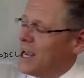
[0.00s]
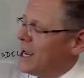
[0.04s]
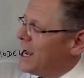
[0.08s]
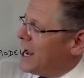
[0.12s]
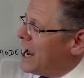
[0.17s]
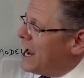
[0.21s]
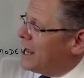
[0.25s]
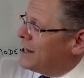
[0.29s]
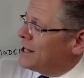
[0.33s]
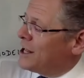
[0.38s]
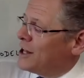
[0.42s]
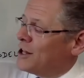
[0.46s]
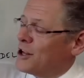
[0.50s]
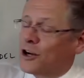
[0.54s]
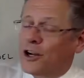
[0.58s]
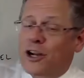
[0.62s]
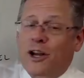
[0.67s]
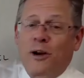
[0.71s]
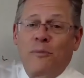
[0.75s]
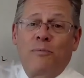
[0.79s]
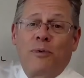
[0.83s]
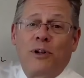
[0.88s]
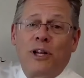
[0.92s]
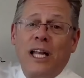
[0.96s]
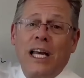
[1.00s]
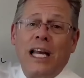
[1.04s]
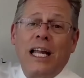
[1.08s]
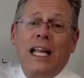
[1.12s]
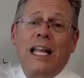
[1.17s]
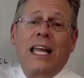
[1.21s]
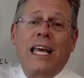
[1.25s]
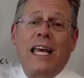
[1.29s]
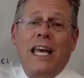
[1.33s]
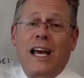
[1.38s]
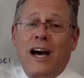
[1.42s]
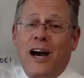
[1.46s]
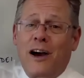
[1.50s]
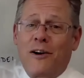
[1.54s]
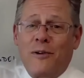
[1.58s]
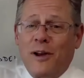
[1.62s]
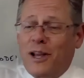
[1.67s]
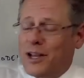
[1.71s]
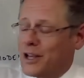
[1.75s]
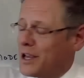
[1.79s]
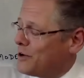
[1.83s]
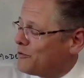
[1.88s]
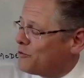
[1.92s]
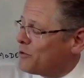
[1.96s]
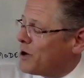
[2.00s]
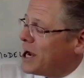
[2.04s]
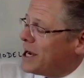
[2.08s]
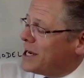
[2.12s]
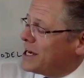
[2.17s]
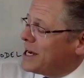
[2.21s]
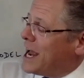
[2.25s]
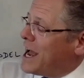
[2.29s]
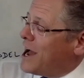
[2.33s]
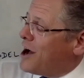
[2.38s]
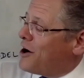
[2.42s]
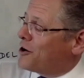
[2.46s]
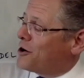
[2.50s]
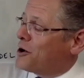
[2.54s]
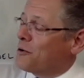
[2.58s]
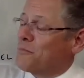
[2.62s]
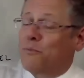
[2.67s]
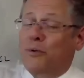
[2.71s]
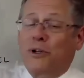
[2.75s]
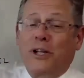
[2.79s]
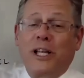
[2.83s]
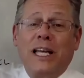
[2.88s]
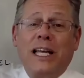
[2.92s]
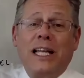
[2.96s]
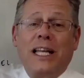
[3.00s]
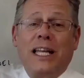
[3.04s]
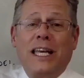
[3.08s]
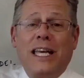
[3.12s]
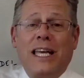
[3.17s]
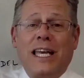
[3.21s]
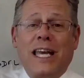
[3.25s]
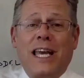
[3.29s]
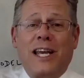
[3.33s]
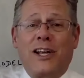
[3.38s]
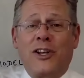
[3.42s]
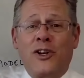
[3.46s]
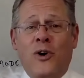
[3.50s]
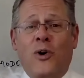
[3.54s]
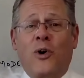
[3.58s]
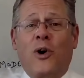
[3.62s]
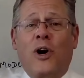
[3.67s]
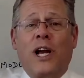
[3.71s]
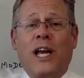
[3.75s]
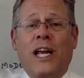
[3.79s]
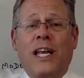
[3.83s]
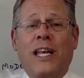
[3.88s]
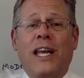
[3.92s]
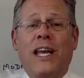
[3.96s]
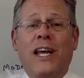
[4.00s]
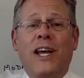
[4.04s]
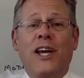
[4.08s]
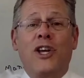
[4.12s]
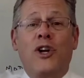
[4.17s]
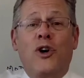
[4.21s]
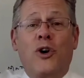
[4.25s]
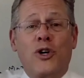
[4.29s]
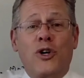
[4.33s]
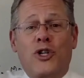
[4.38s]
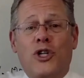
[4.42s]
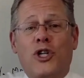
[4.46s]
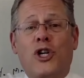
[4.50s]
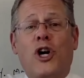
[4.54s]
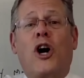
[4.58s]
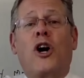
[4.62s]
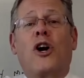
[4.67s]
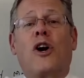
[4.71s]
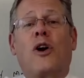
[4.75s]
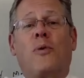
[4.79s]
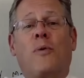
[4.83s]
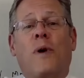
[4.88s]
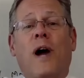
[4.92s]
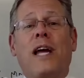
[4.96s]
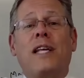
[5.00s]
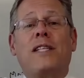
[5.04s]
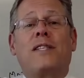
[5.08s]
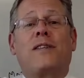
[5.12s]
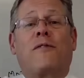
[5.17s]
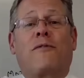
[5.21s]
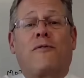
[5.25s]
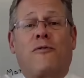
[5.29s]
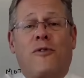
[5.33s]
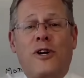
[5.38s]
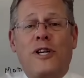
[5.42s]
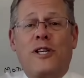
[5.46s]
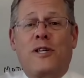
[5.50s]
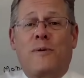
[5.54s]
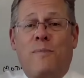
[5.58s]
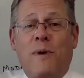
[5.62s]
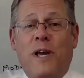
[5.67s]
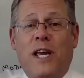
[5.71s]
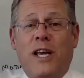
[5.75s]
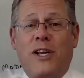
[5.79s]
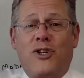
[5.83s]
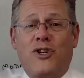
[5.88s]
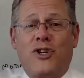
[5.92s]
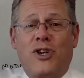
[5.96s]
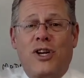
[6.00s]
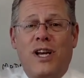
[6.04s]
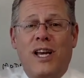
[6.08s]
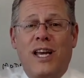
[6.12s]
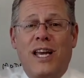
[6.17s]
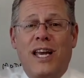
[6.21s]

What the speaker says: And then they're completely, right now, completely ignoring your charter rights of free speech.